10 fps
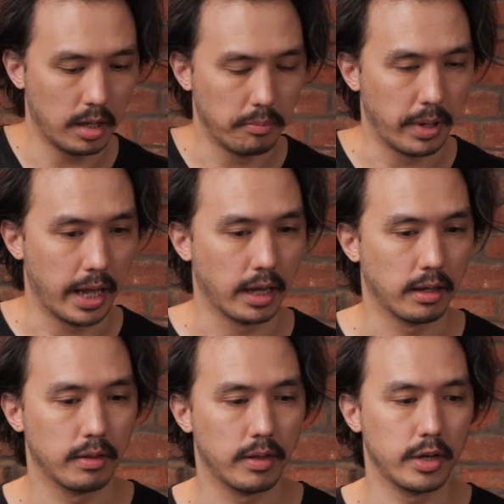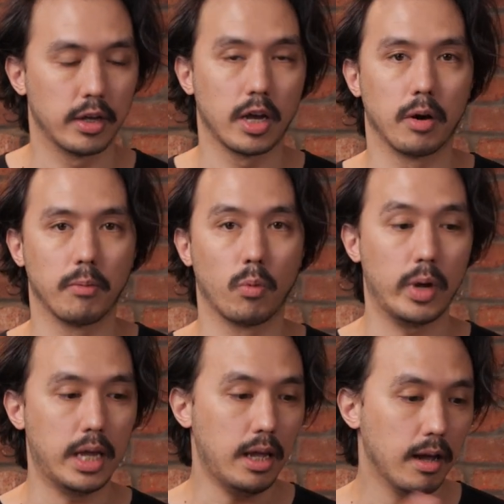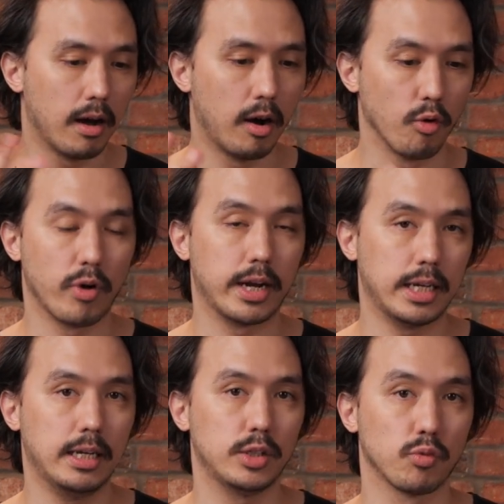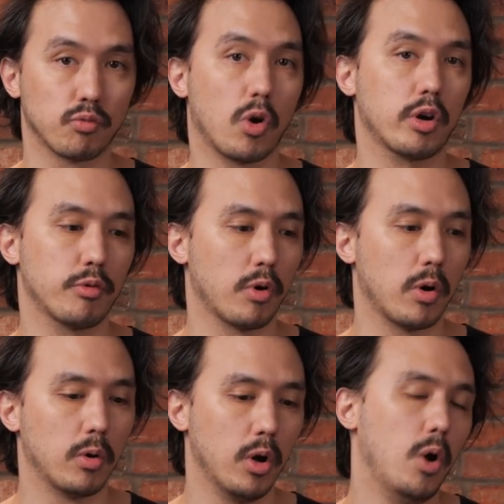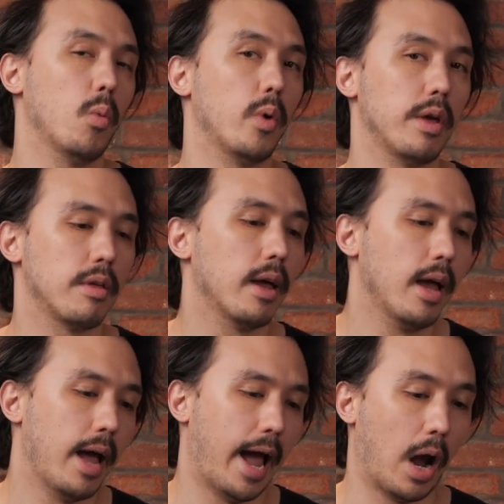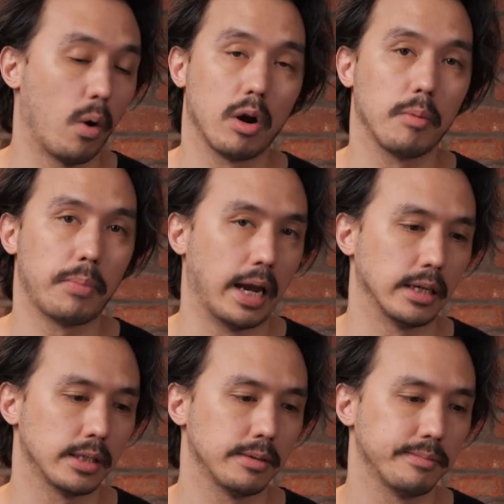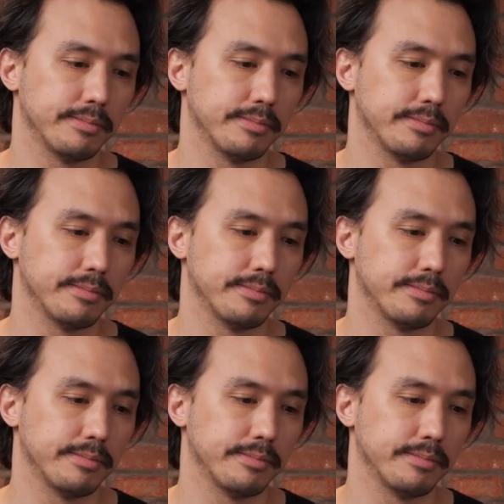And bang, there you go. We are ready to rock and roll with our paint.